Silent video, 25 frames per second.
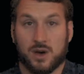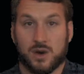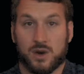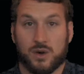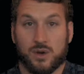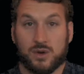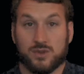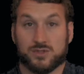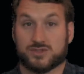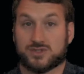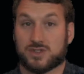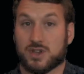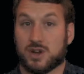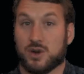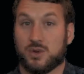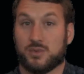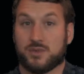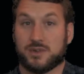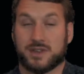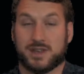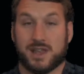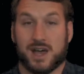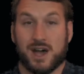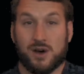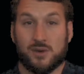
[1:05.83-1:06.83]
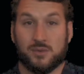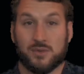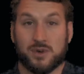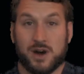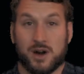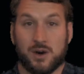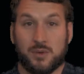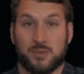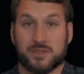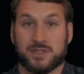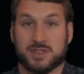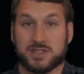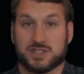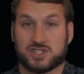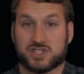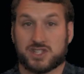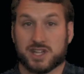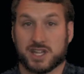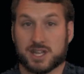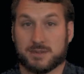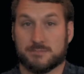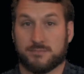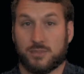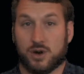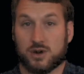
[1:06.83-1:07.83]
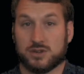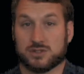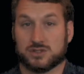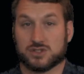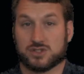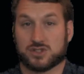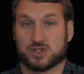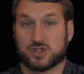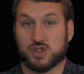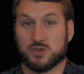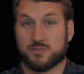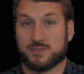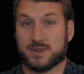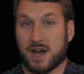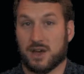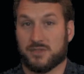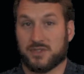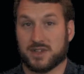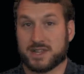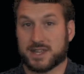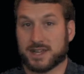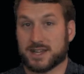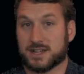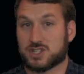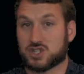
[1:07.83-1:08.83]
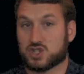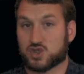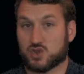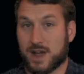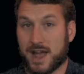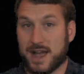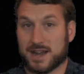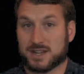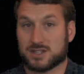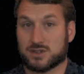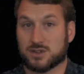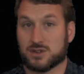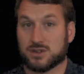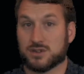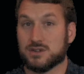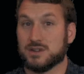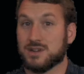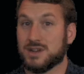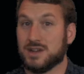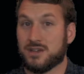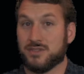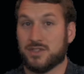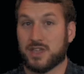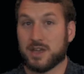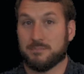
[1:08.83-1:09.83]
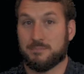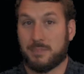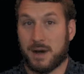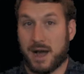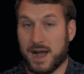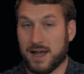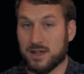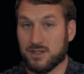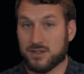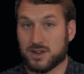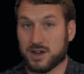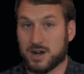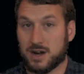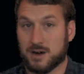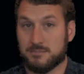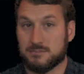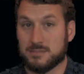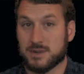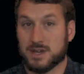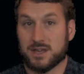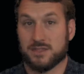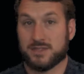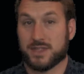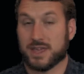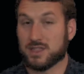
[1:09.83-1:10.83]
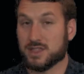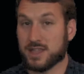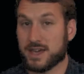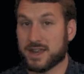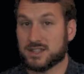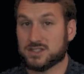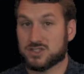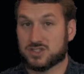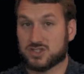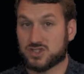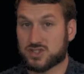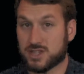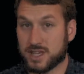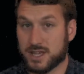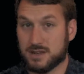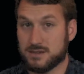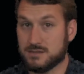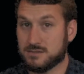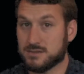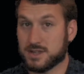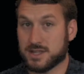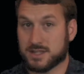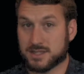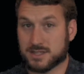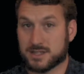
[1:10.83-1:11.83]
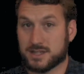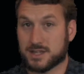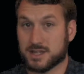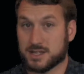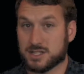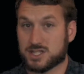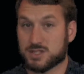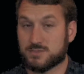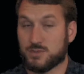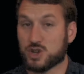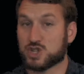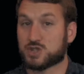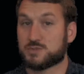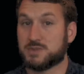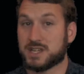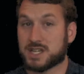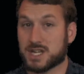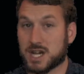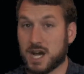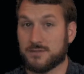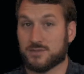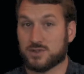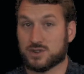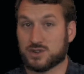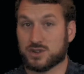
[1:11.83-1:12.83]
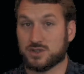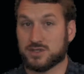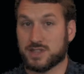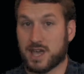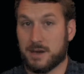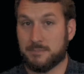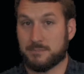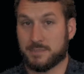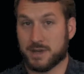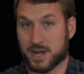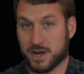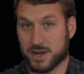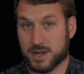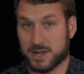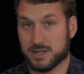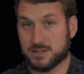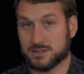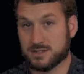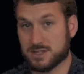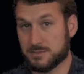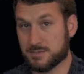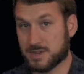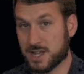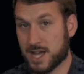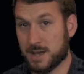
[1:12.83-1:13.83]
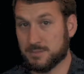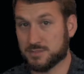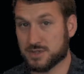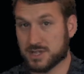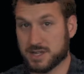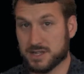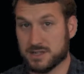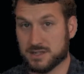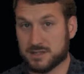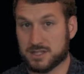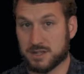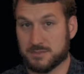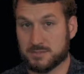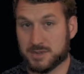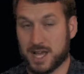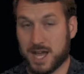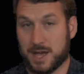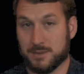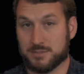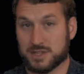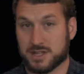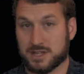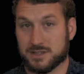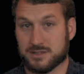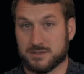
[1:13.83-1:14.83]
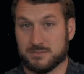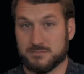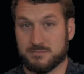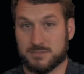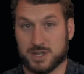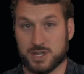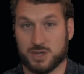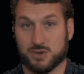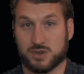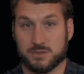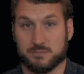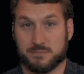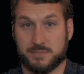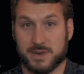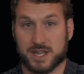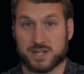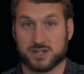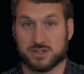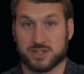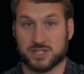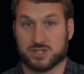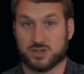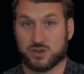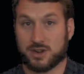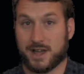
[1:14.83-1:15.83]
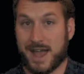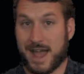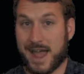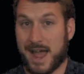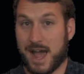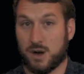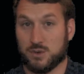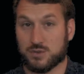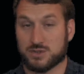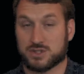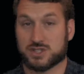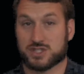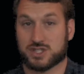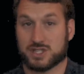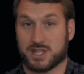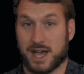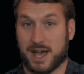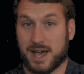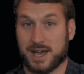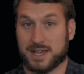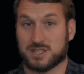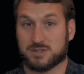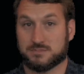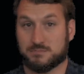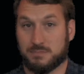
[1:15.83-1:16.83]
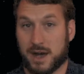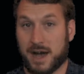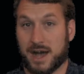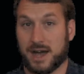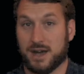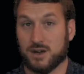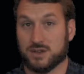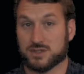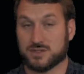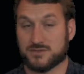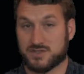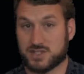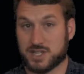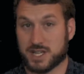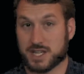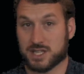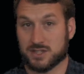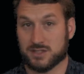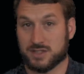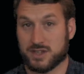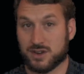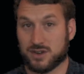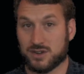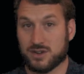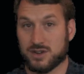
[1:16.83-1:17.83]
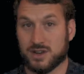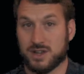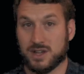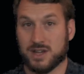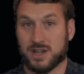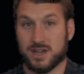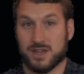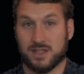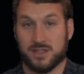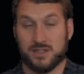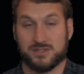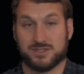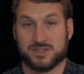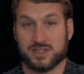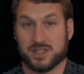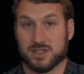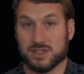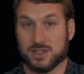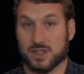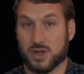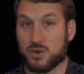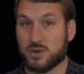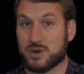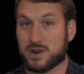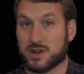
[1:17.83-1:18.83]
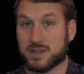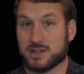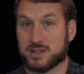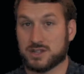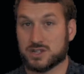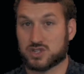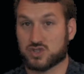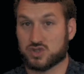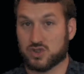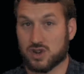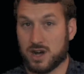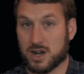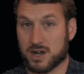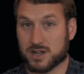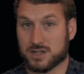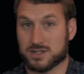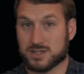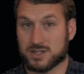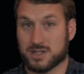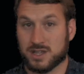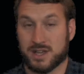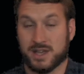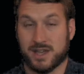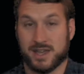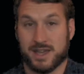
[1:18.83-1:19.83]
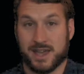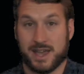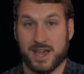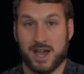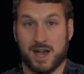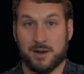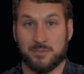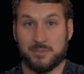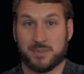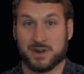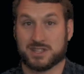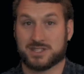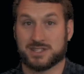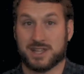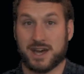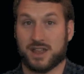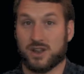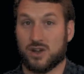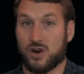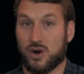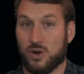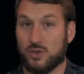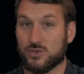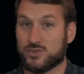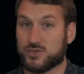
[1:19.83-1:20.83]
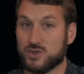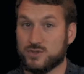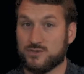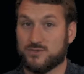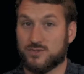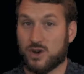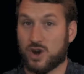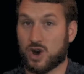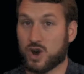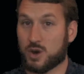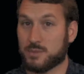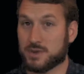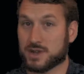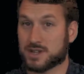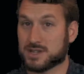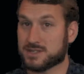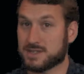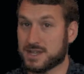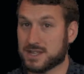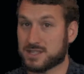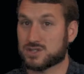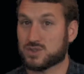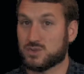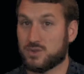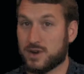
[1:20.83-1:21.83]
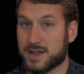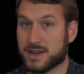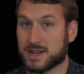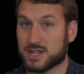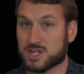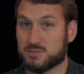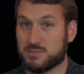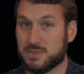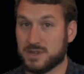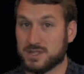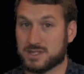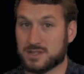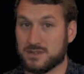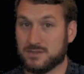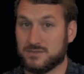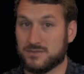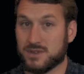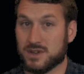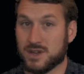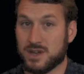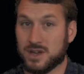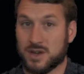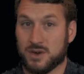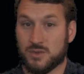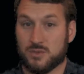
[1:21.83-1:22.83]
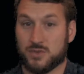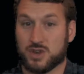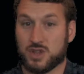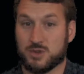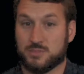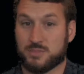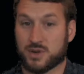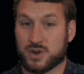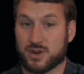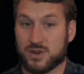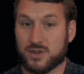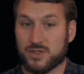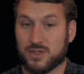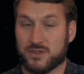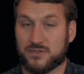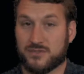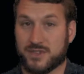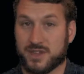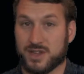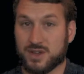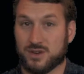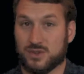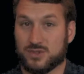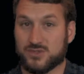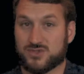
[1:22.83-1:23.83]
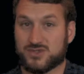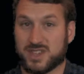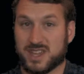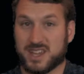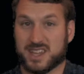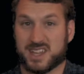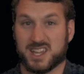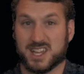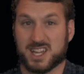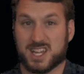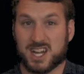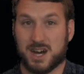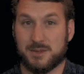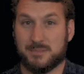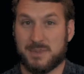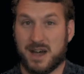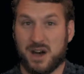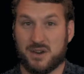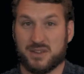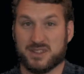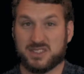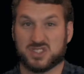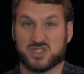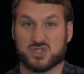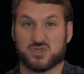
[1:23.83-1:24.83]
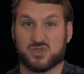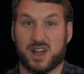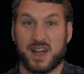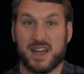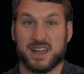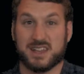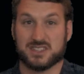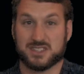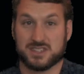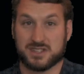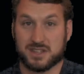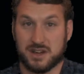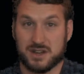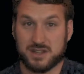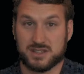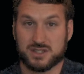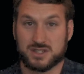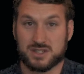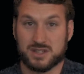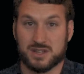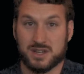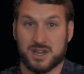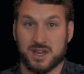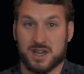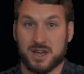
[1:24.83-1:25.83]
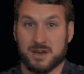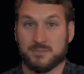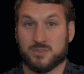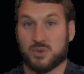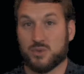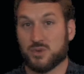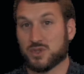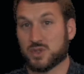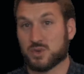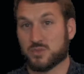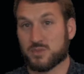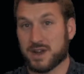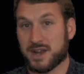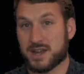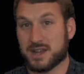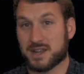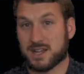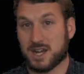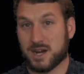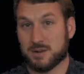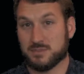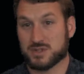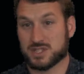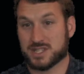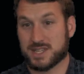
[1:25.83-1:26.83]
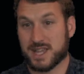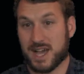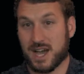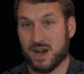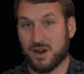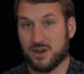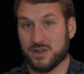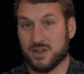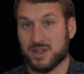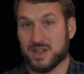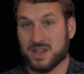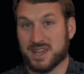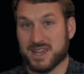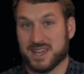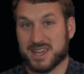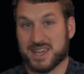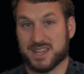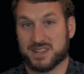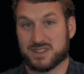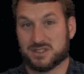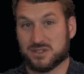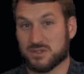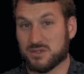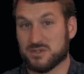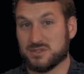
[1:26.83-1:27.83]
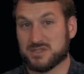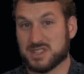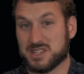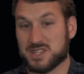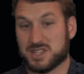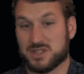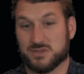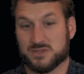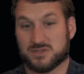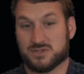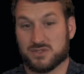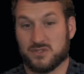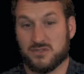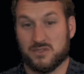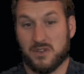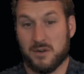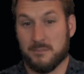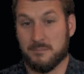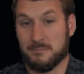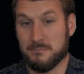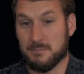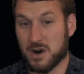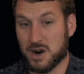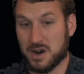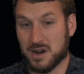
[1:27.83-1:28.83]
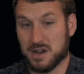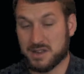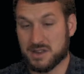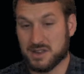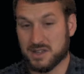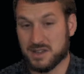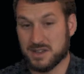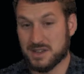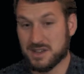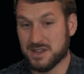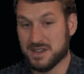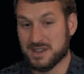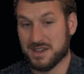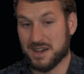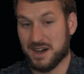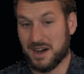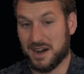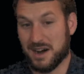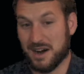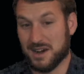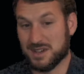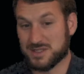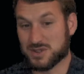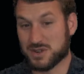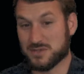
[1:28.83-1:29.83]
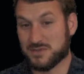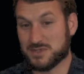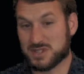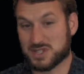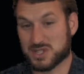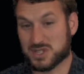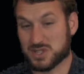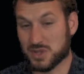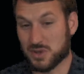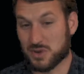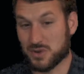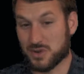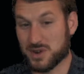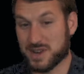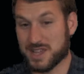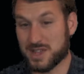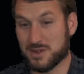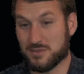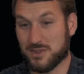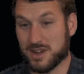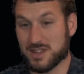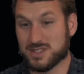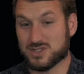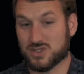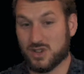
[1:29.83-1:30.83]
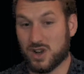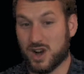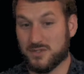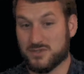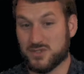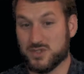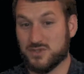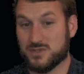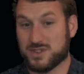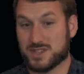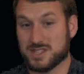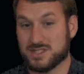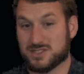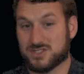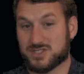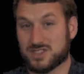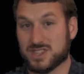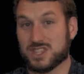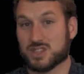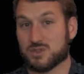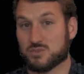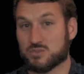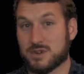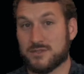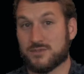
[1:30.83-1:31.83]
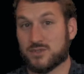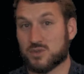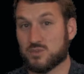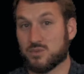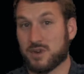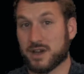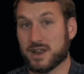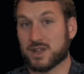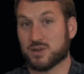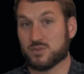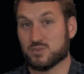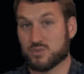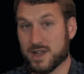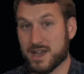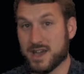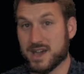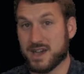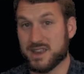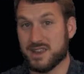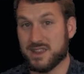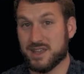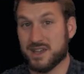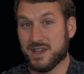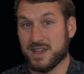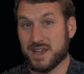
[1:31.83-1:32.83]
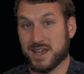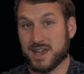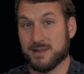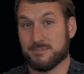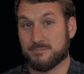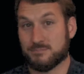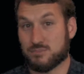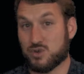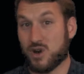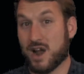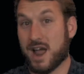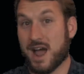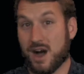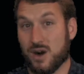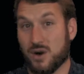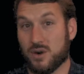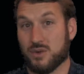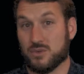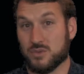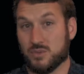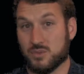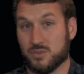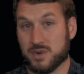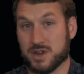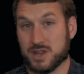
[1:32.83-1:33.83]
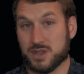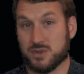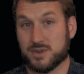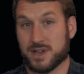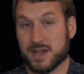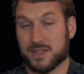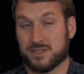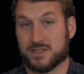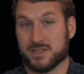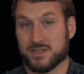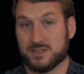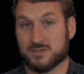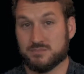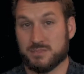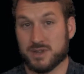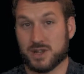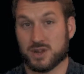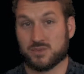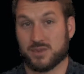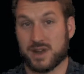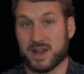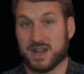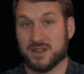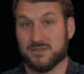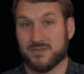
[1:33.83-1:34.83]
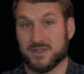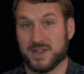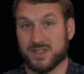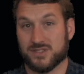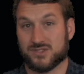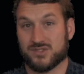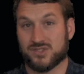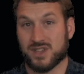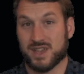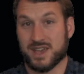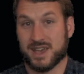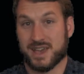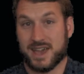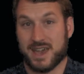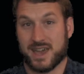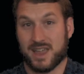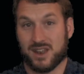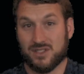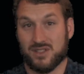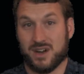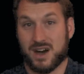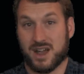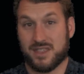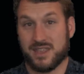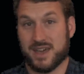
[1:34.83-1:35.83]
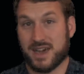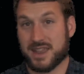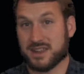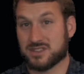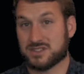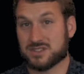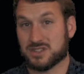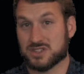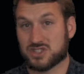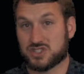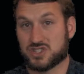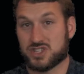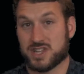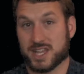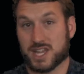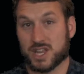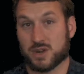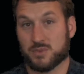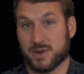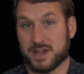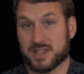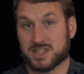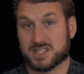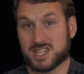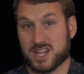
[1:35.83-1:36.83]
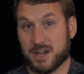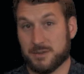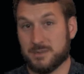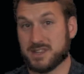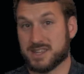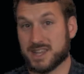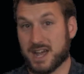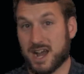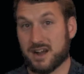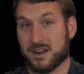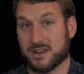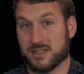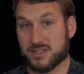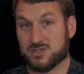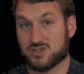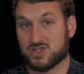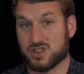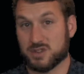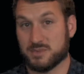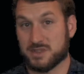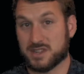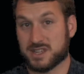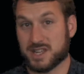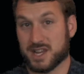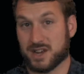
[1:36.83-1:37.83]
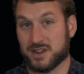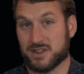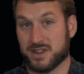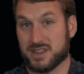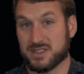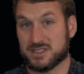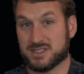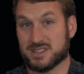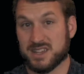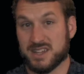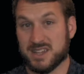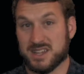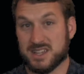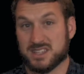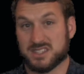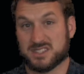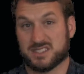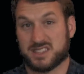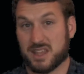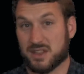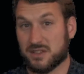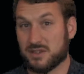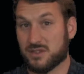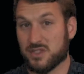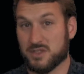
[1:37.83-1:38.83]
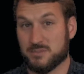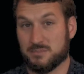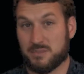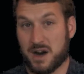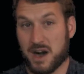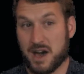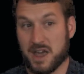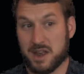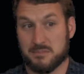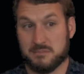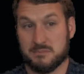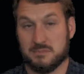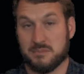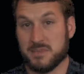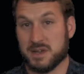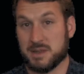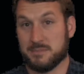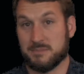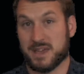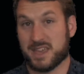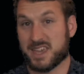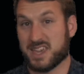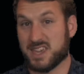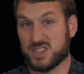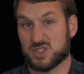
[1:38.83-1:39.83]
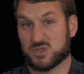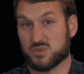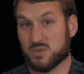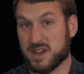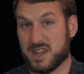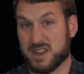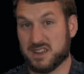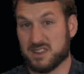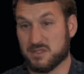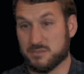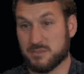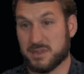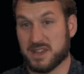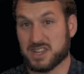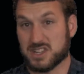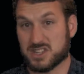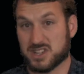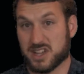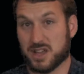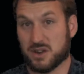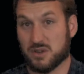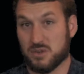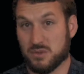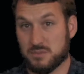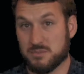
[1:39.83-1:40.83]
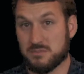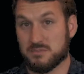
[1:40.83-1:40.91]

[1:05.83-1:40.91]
Also, now when these chicken barns are scooped out, they take a tractor, they pile it up, they let it sit, and it's supposed to be covered during that period. Sometimes it is, sometimes it isn't, but you can picture these sort of house-sized piles of chicken litter. It's then loaded into trucks, but it's not hauled too far because that's quite expensive. When you put it on the fields, it can come out as dry as dust, but when the rain comes down, it turns into sort of a mud, sort of a slurry. It runs off. You can see the river running red and brown when you get these big rain events, and a lot of that is just chicken waste coming down into the tributaries, settling on the bottom, and making its way into the main channel.